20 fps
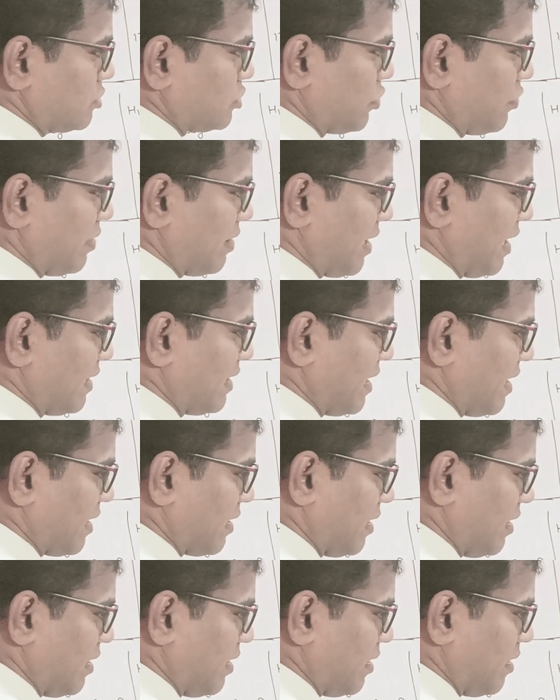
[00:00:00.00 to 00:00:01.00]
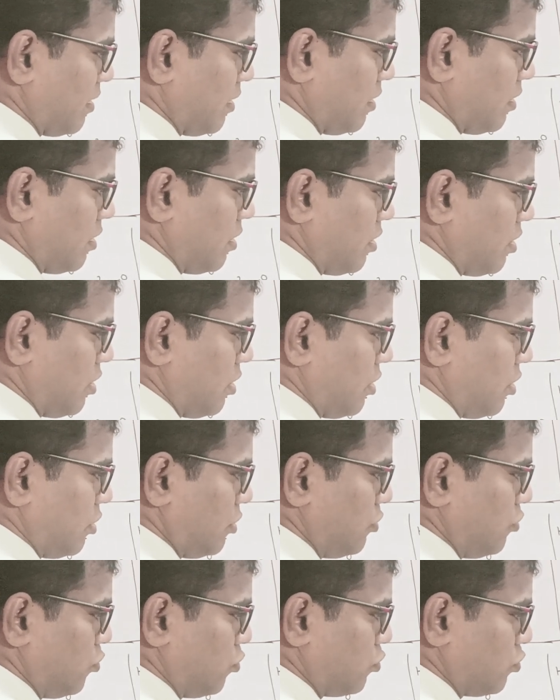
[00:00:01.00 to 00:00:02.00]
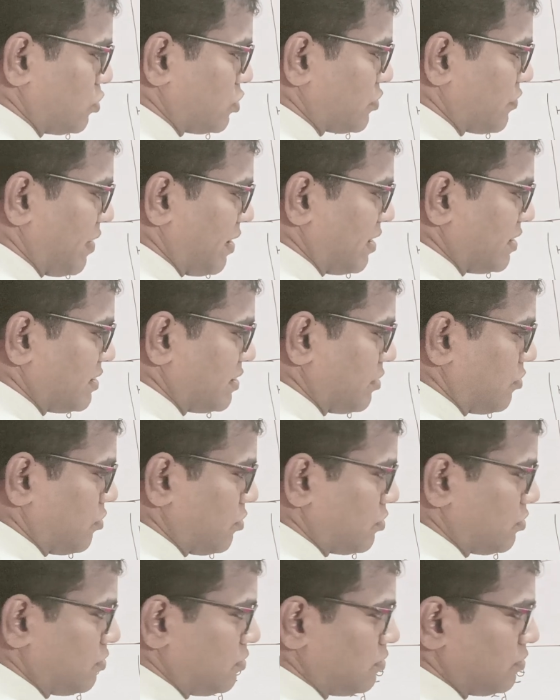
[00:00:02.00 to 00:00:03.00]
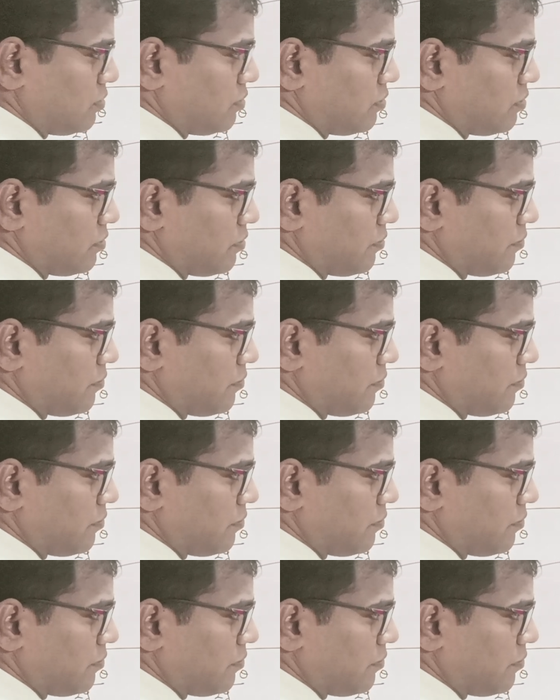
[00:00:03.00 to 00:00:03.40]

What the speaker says: So you write directly u2 square is equal to